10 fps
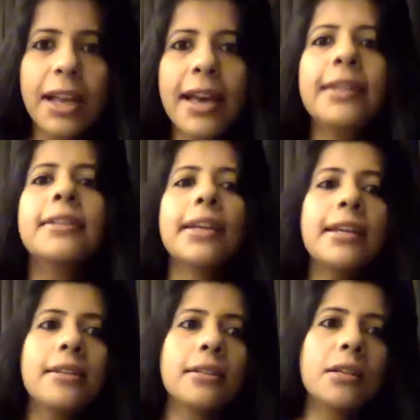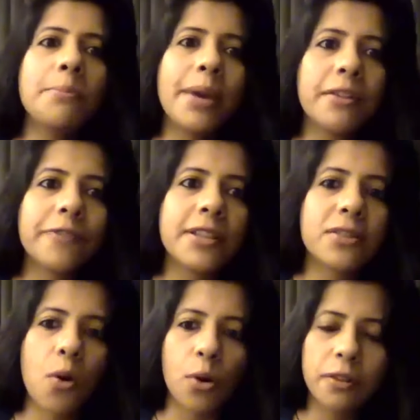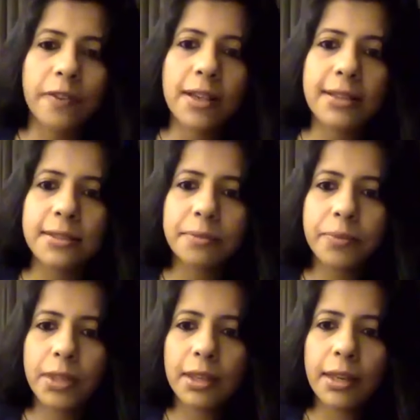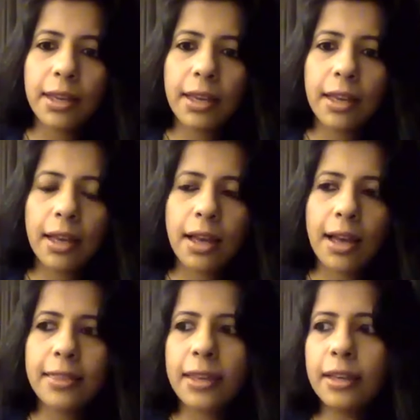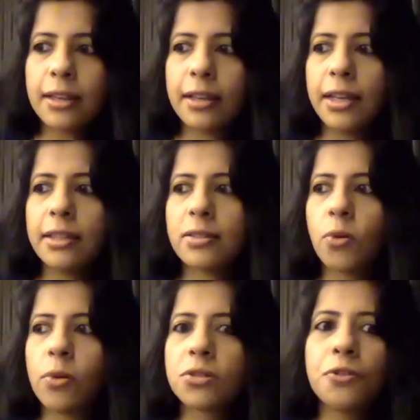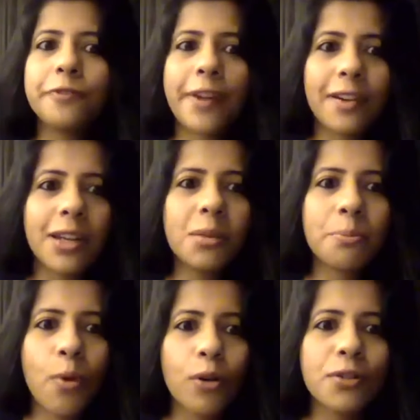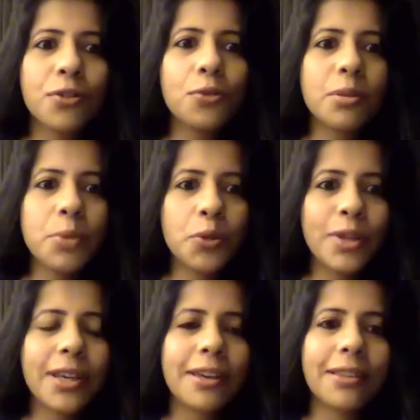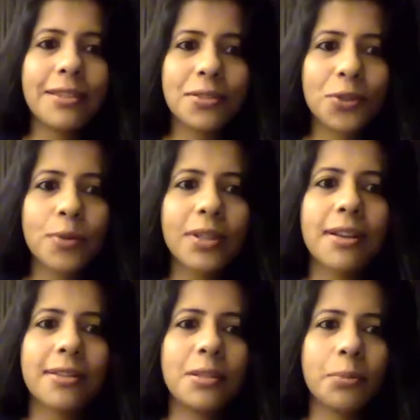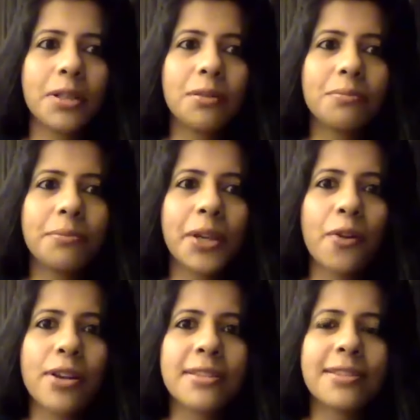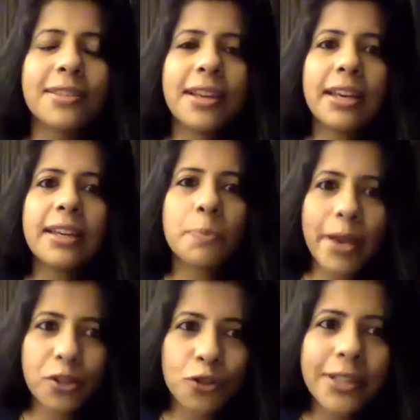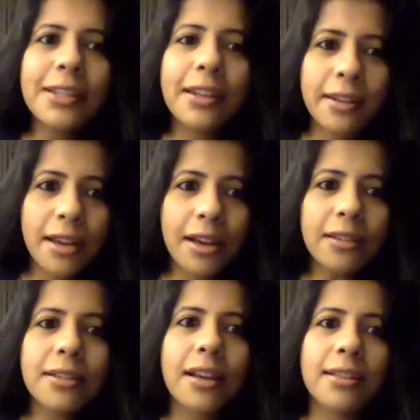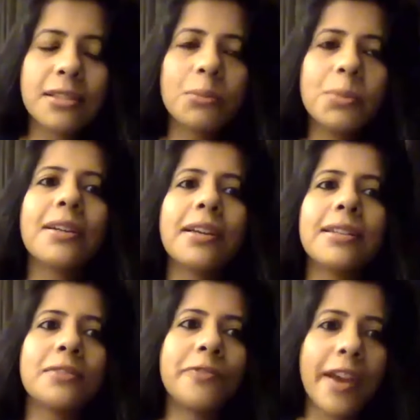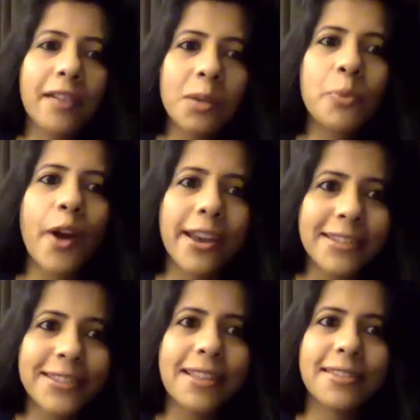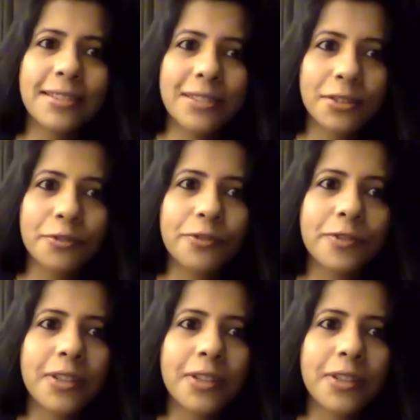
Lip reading: And it in turn benefits all of us. I think it's also very important to communicate this to the customer, because especially in India, the customer is very price sensitive.